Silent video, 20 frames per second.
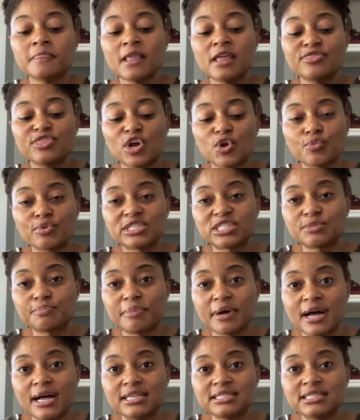the
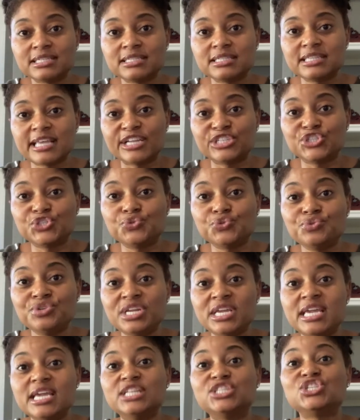responses that you
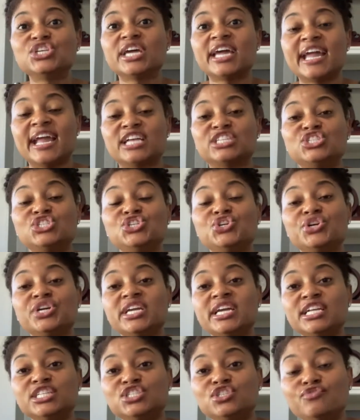need to answer your
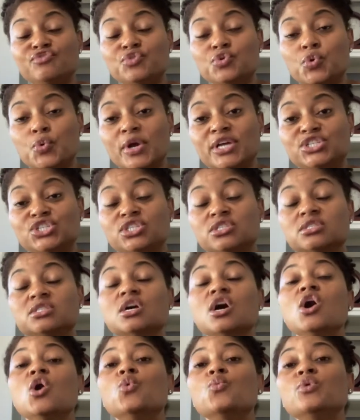interview questions,
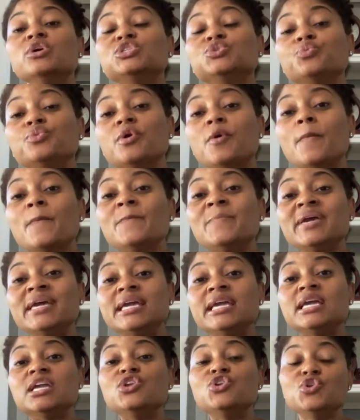which will
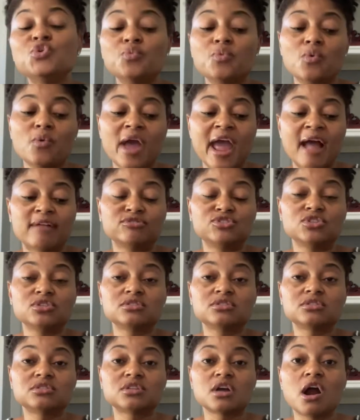mean you will have to
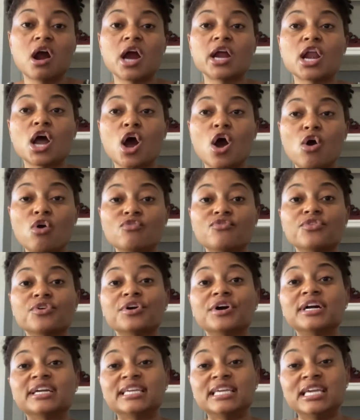start over
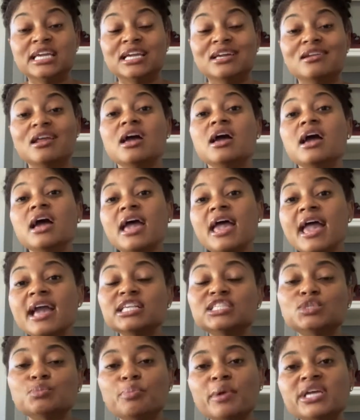again.
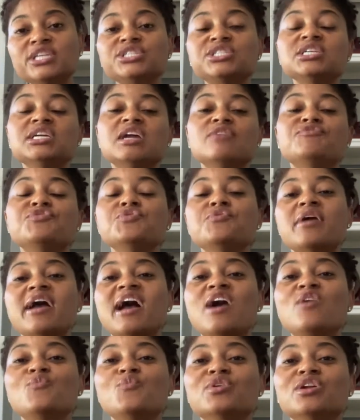Especially if you
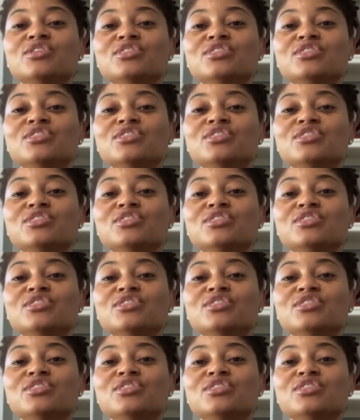have one of